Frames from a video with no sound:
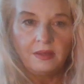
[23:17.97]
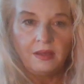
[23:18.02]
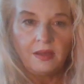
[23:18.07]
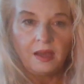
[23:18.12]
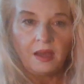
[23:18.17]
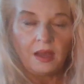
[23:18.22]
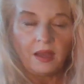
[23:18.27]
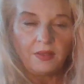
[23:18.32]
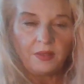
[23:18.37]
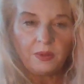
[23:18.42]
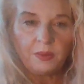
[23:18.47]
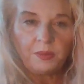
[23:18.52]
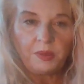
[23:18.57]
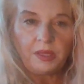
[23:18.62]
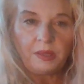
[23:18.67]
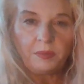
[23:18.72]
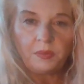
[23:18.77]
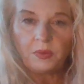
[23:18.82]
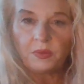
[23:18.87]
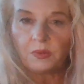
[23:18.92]
Other
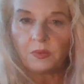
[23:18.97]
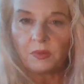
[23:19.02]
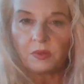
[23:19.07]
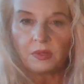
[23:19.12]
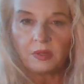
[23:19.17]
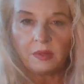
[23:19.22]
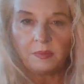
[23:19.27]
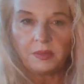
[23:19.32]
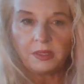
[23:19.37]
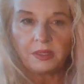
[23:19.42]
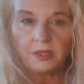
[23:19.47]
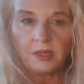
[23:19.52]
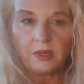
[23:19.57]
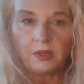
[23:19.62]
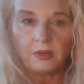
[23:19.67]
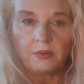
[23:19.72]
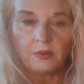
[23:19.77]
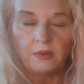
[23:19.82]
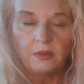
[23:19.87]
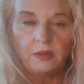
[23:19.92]
people will come and
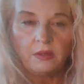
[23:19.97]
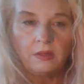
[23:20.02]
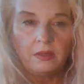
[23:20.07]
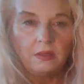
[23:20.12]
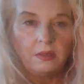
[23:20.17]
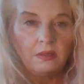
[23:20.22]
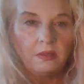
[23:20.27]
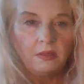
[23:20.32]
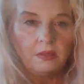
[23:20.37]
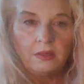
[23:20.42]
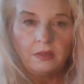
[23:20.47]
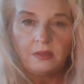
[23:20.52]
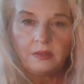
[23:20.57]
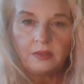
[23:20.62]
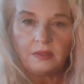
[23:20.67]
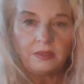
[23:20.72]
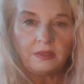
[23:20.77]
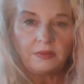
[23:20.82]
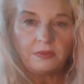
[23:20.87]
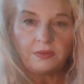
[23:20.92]
go. The
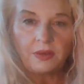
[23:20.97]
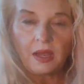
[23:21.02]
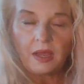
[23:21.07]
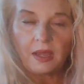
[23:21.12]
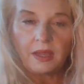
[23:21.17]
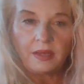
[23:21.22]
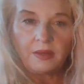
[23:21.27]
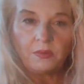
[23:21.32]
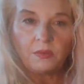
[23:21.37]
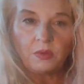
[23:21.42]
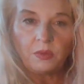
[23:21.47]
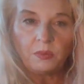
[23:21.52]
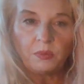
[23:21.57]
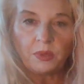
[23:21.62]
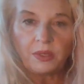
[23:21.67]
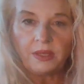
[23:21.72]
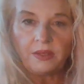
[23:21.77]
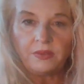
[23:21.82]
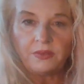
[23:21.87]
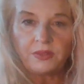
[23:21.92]
divine will
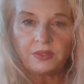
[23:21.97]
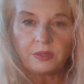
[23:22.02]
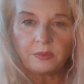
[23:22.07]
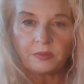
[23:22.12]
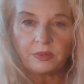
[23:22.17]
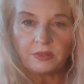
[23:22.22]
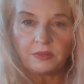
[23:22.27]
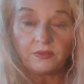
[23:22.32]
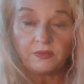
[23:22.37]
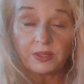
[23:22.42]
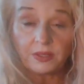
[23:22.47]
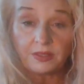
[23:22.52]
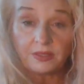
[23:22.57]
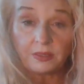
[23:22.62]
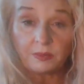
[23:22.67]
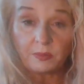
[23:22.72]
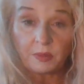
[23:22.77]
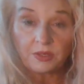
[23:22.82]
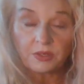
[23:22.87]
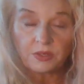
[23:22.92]
bring you someone very
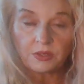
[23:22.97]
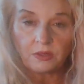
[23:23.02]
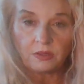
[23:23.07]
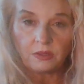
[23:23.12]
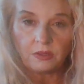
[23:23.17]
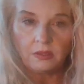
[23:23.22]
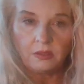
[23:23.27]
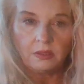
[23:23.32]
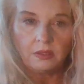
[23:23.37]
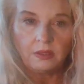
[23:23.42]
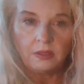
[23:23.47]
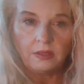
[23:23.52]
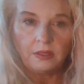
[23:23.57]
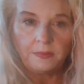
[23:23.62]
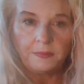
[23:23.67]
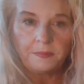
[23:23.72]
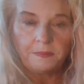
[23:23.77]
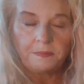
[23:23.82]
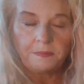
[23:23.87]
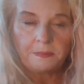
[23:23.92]
special
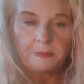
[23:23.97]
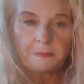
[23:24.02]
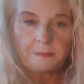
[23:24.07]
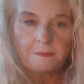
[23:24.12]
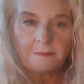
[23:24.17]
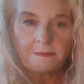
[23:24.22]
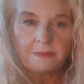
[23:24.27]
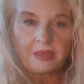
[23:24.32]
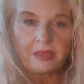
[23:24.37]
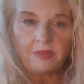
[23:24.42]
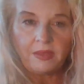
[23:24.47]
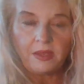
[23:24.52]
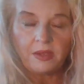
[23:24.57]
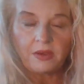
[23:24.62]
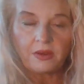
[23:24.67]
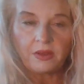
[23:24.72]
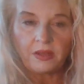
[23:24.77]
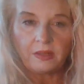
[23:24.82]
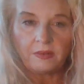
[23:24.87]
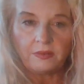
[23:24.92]
in the
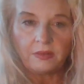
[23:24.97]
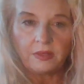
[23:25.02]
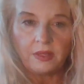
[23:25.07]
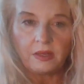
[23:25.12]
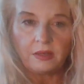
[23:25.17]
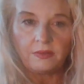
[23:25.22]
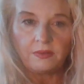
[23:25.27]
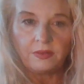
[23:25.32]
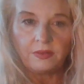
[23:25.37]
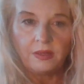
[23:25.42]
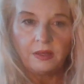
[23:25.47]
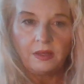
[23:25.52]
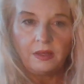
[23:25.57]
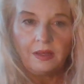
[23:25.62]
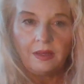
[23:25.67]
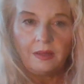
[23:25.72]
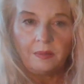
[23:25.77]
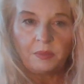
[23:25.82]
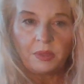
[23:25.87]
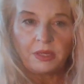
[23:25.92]
area of love.
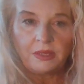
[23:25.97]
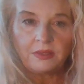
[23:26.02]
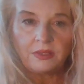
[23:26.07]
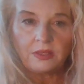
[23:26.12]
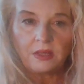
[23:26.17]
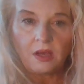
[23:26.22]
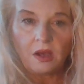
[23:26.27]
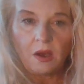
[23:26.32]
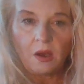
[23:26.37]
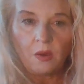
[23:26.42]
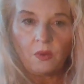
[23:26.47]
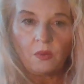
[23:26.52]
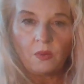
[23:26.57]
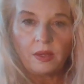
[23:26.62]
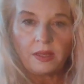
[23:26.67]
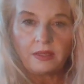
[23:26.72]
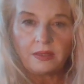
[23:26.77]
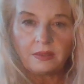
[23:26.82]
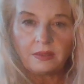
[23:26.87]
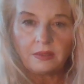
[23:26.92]
But it's
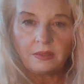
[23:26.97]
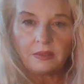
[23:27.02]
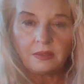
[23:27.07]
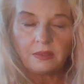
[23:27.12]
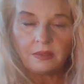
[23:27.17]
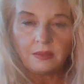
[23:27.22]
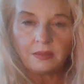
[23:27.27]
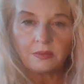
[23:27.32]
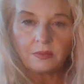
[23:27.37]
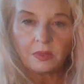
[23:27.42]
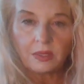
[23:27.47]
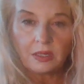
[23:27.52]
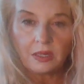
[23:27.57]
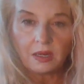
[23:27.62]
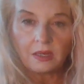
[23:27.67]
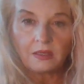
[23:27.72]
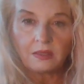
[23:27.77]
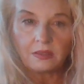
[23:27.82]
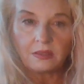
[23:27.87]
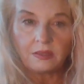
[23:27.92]
always,
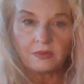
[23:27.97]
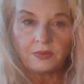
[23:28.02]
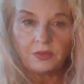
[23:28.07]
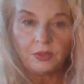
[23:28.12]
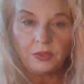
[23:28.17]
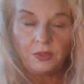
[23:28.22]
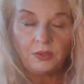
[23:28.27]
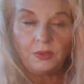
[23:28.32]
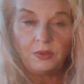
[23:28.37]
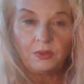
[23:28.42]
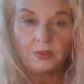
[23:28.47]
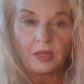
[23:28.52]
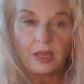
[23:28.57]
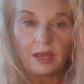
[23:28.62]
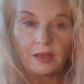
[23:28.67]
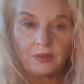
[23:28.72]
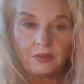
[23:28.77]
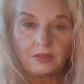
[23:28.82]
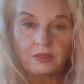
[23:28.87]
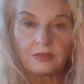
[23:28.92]
regardless of who
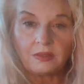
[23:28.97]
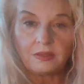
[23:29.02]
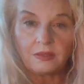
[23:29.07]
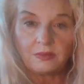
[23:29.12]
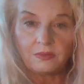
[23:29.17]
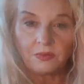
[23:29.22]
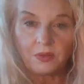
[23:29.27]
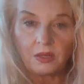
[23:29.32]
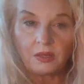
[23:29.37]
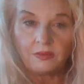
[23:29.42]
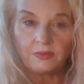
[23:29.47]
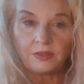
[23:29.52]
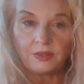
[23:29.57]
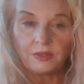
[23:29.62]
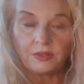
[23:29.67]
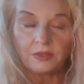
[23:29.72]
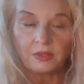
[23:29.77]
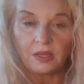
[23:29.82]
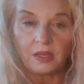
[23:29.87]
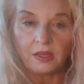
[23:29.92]
else is involved in
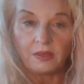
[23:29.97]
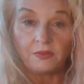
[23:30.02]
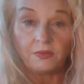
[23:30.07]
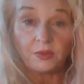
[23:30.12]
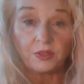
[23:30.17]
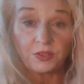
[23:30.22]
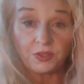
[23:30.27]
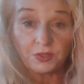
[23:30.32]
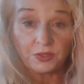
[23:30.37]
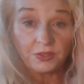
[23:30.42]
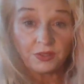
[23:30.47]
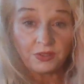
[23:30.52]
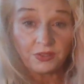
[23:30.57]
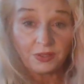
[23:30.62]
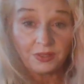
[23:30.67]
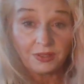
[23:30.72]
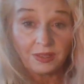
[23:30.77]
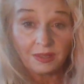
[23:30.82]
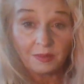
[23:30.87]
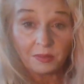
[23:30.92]
your life, which you're
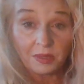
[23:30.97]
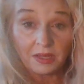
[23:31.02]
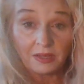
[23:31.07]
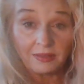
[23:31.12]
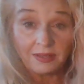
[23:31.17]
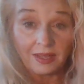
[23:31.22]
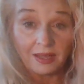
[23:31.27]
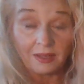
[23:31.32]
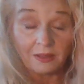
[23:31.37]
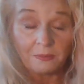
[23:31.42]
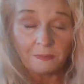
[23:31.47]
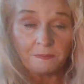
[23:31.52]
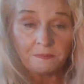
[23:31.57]
discerning about now,